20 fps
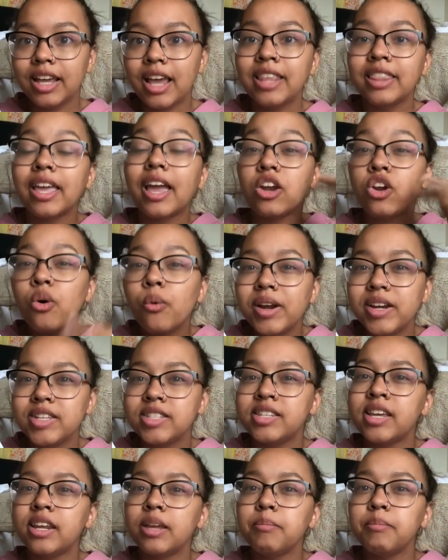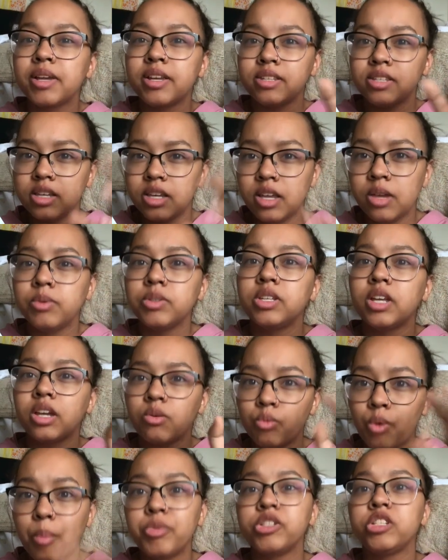And like, I know why he said it because it was
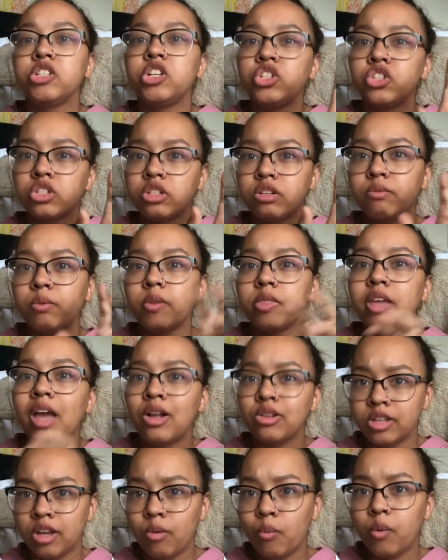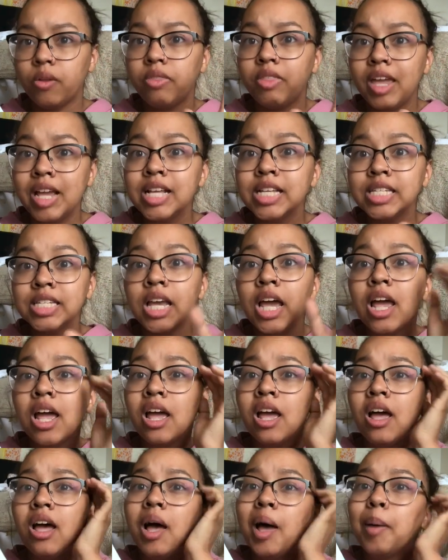like a representation of what the outside world thinks,
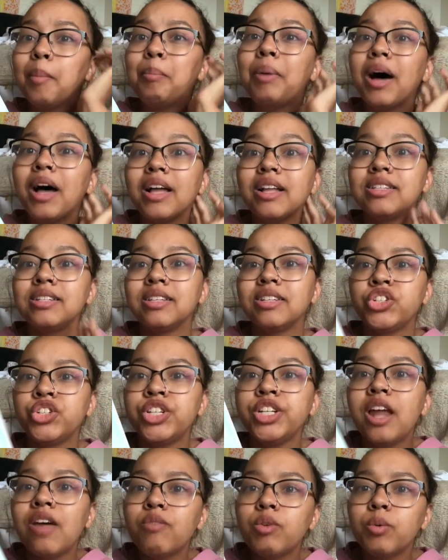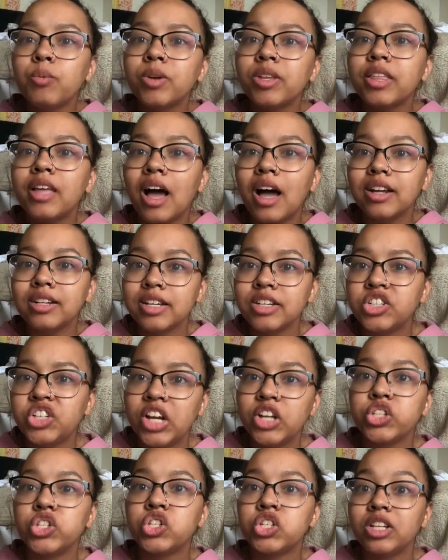but she never really got a
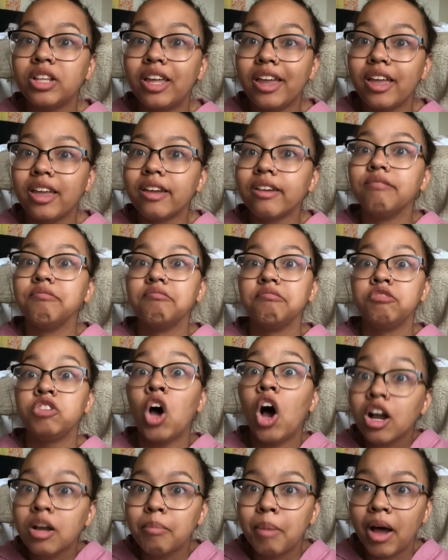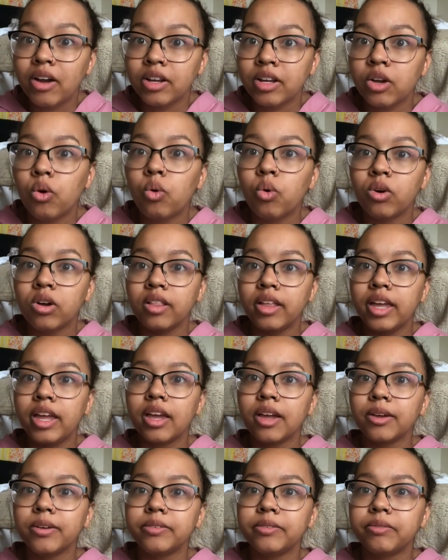chance to like talk about it or
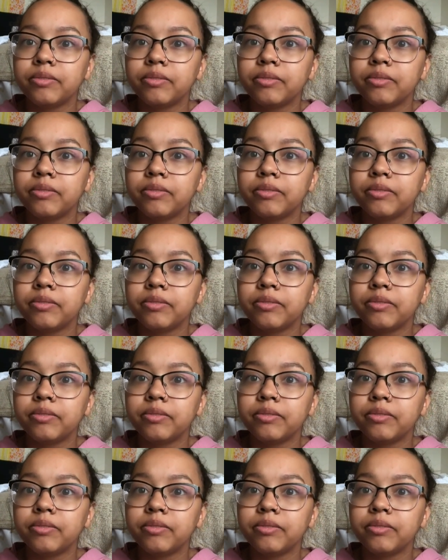like